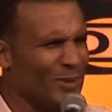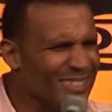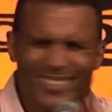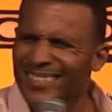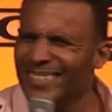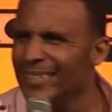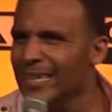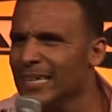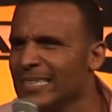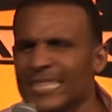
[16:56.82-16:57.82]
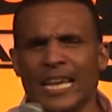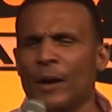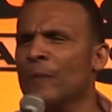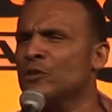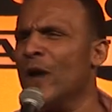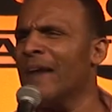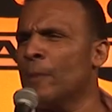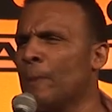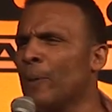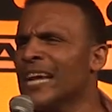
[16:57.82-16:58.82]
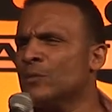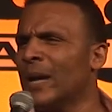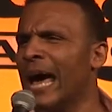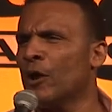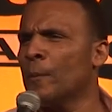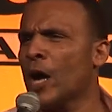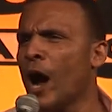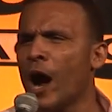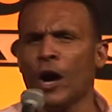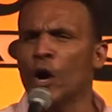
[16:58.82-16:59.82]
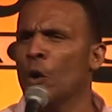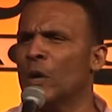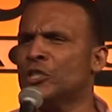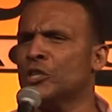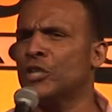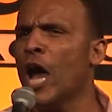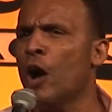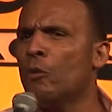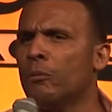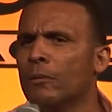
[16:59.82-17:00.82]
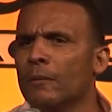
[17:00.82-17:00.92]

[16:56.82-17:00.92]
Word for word: What? She said, I was driving, my brakes went out on my car. What you do?